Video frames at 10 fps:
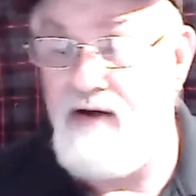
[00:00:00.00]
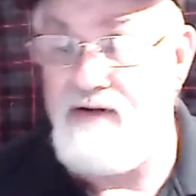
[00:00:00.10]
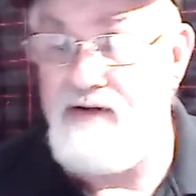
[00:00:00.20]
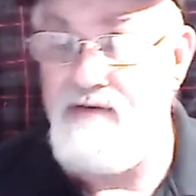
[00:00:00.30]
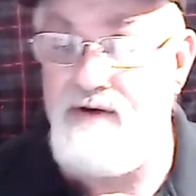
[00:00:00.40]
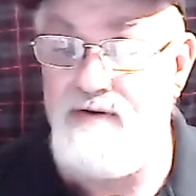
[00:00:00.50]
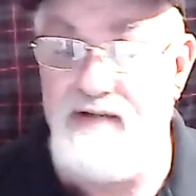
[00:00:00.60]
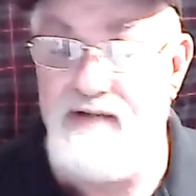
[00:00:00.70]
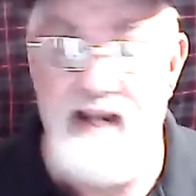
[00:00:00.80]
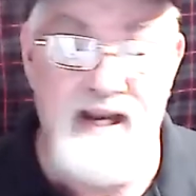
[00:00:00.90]
I don't use
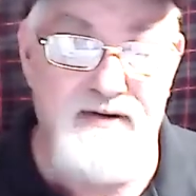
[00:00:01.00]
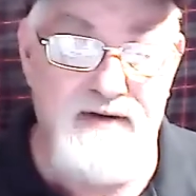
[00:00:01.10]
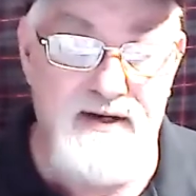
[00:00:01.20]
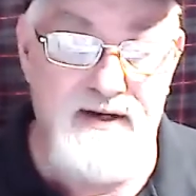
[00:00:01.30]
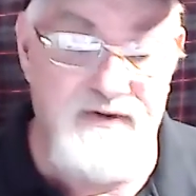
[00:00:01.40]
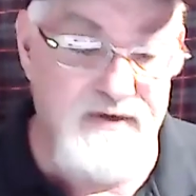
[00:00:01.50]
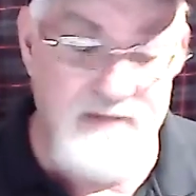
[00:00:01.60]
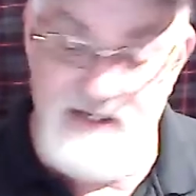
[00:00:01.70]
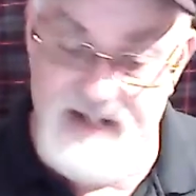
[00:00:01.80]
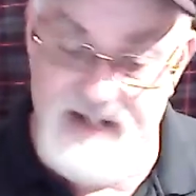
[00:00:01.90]
an air dryer to dry my
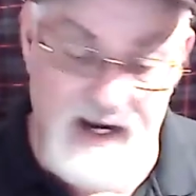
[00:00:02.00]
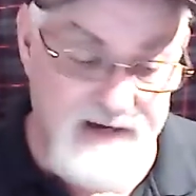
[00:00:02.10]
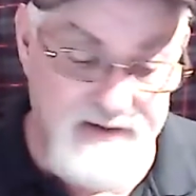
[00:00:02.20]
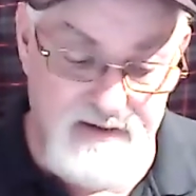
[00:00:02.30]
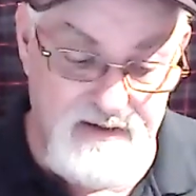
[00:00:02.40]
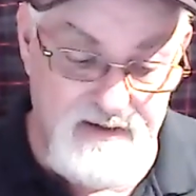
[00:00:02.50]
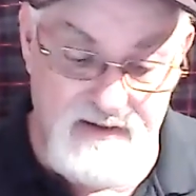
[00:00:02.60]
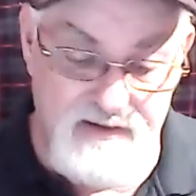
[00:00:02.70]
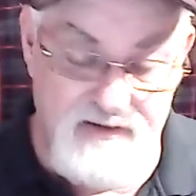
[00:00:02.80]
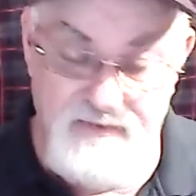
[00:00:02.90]
sand. I
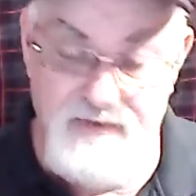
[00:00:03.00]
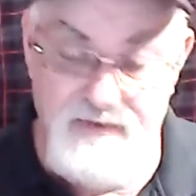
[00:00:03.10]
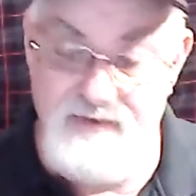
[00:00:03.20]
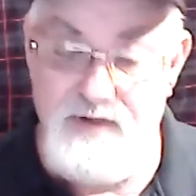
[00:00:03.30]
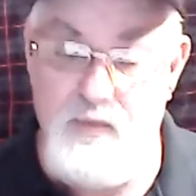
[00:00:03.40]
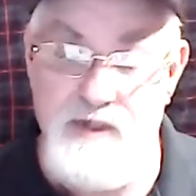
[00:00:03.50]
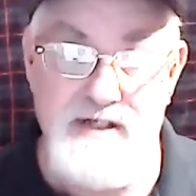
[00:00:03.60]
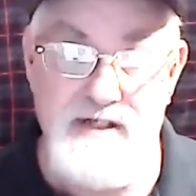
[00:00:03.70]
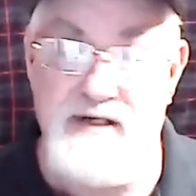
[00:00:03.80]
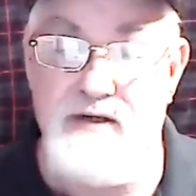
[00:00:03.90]
don't use a
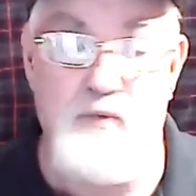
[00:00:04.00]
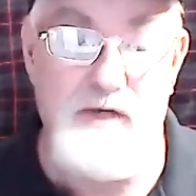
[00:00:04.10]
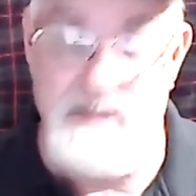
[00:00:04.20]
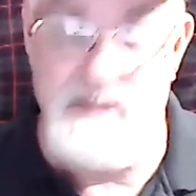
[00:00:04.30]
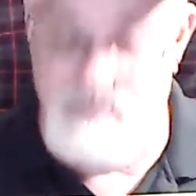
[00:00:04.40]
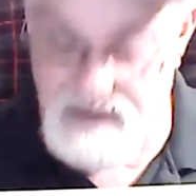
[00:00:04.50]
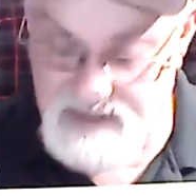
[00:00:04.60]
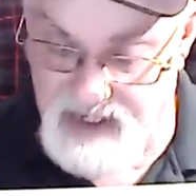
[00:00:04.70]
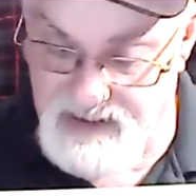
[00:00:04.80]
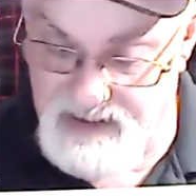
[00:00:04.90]
whisk to whisk my
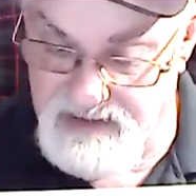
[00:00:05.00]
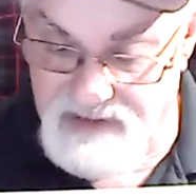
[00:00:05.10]
sand.